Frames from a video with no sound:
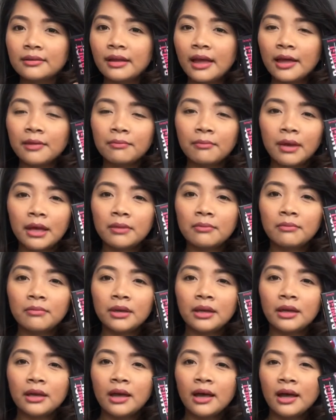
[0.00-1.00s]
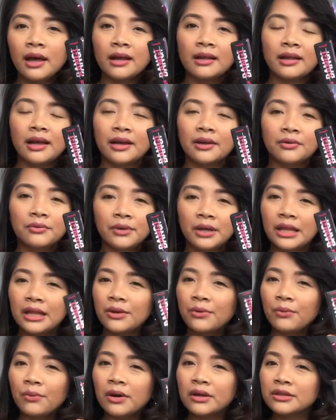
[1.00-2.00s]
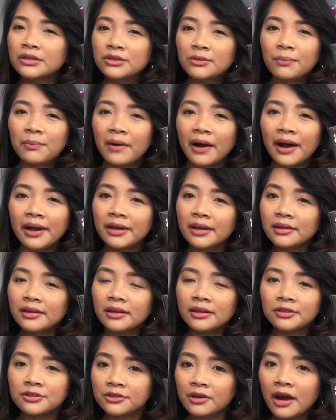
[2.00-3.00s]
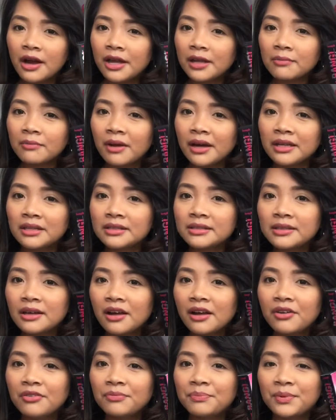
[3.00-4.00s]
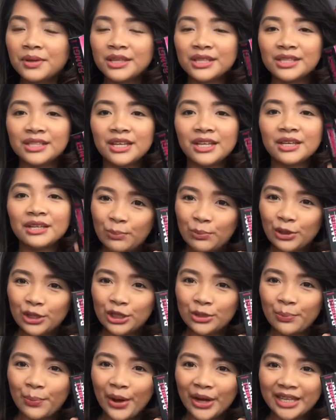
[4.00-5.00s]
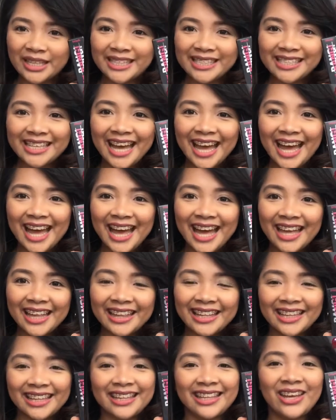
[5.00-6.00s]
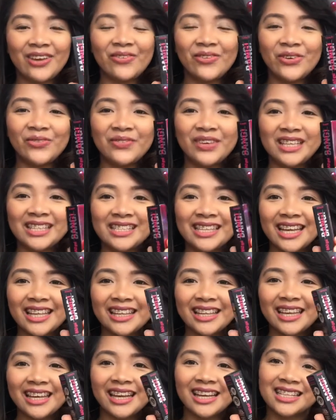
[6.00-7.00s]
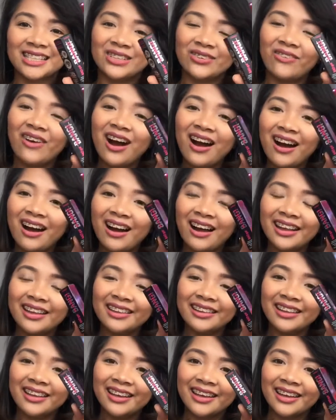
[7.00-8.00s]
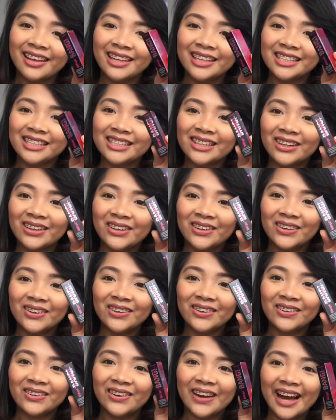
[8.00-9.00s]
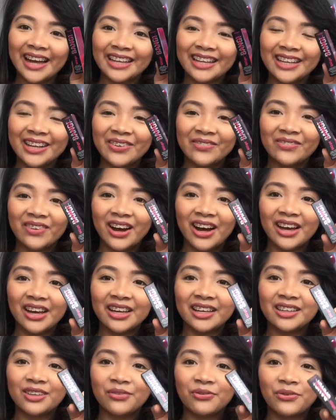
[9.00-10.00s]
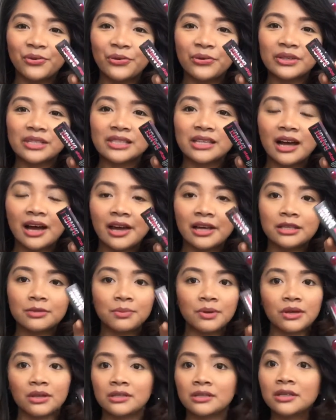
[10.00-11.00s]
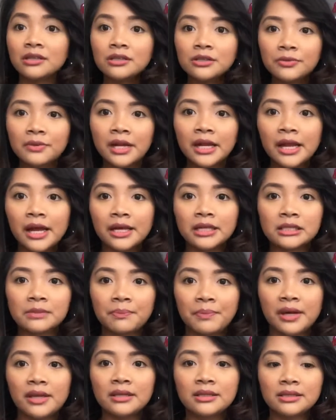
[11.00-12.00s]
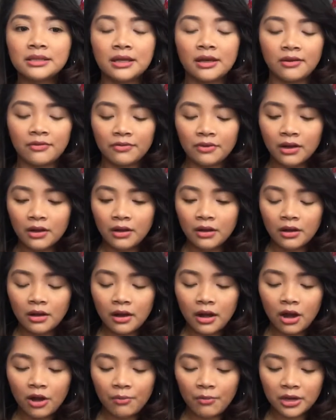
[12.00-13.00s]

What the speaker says: and made me like really want to buy it and try it myself. But since Birchbox said that they will be sending us one, so I didn't buy the full size because it's really expensive. How